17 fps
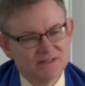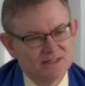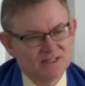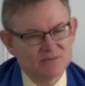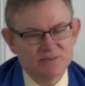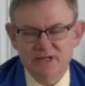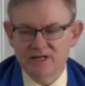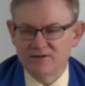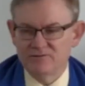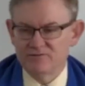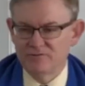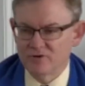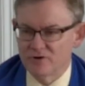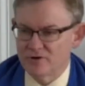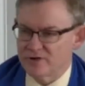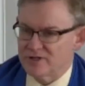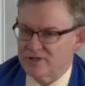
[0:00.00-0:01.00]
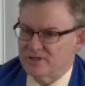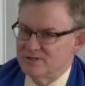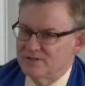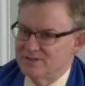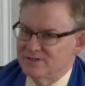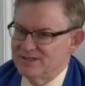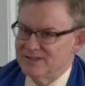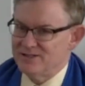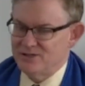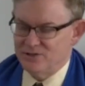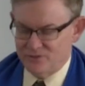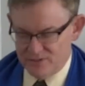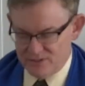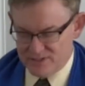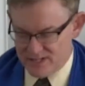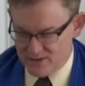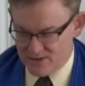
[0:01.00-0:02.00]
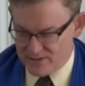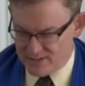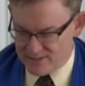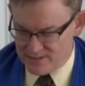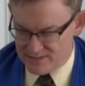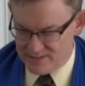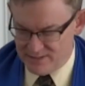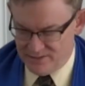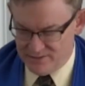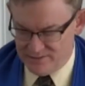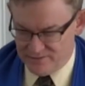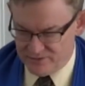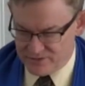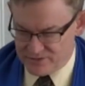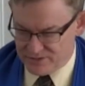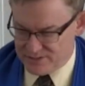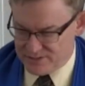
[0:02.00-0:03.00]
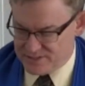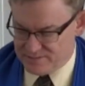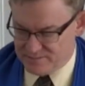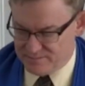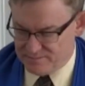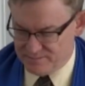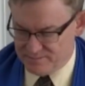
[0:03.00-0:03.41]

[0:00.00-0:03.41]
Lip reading: to be converted in Unitarian Universalism.